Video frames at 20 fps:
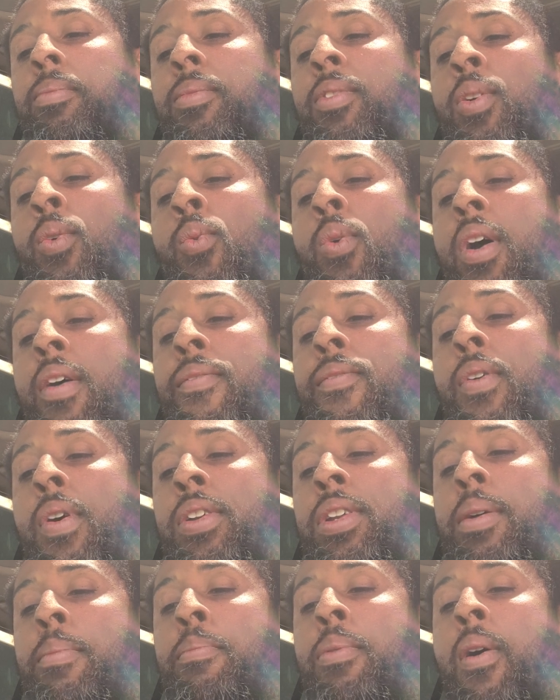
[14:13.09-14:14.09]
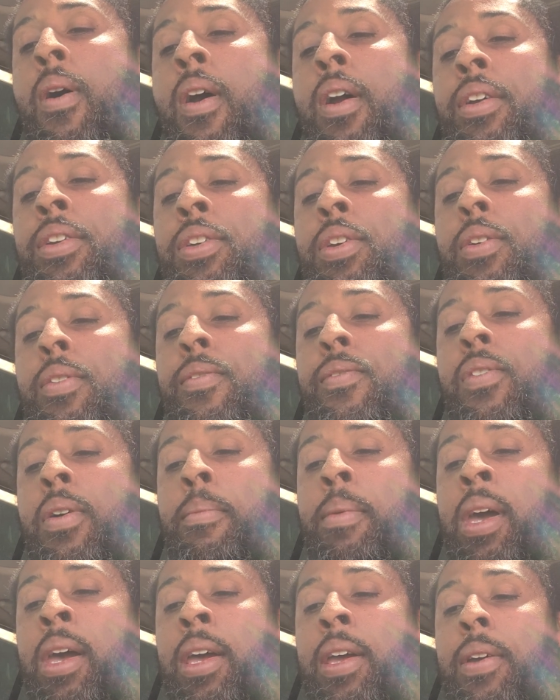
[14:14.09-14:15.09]
Wherefore depart you
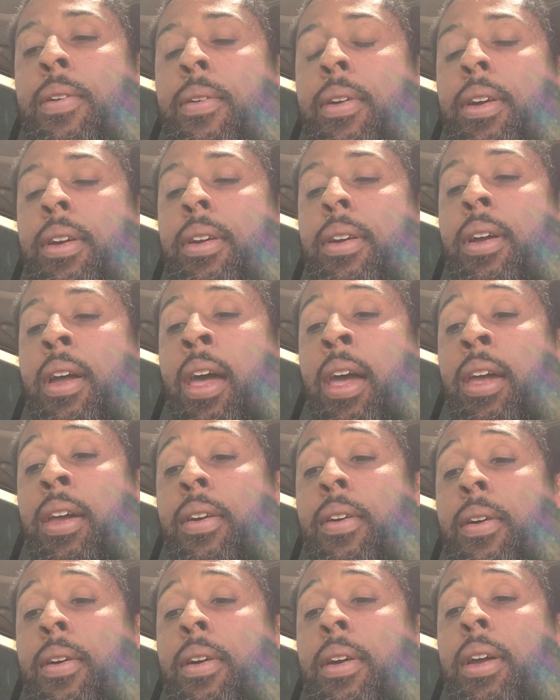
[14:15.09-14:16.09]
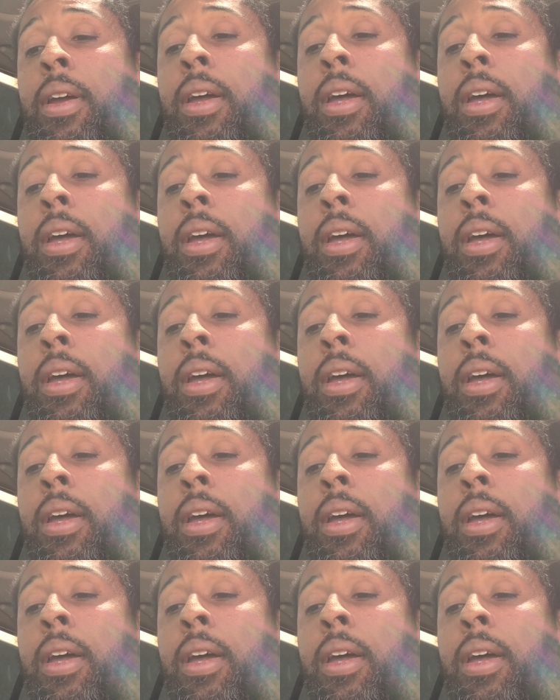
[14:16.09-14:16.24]
from angry anger